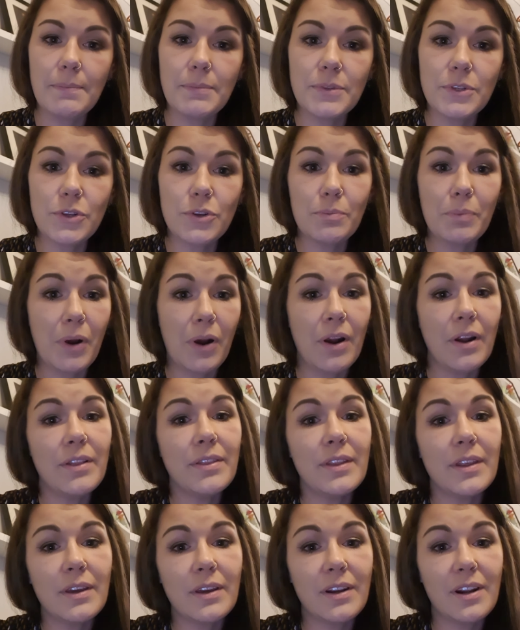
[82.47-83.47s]
took part in
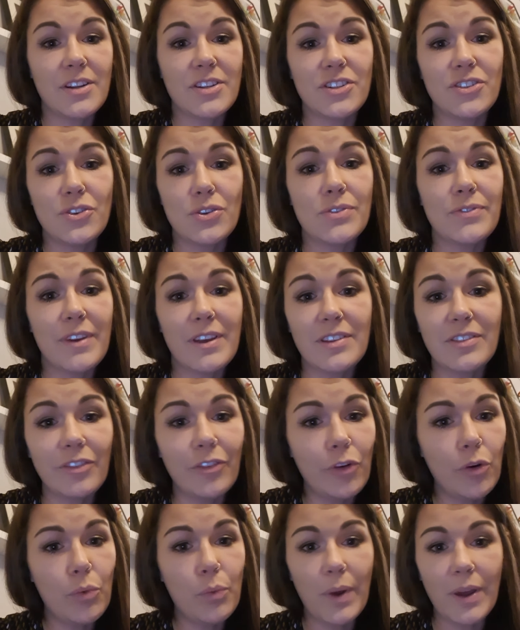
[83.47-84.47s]
the Christian Youth
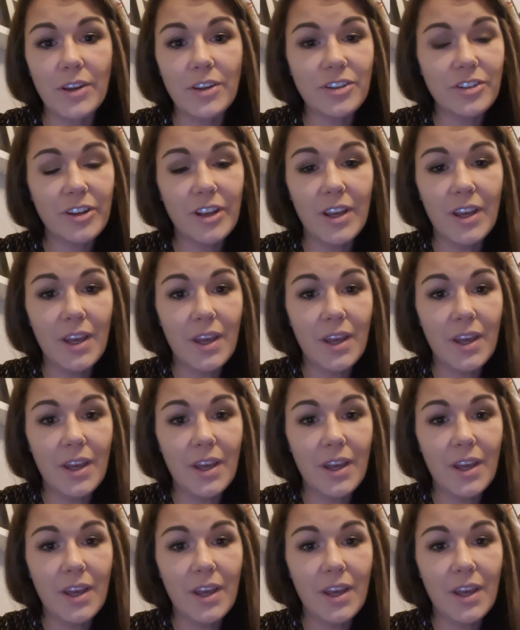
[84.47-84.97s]
Festival, which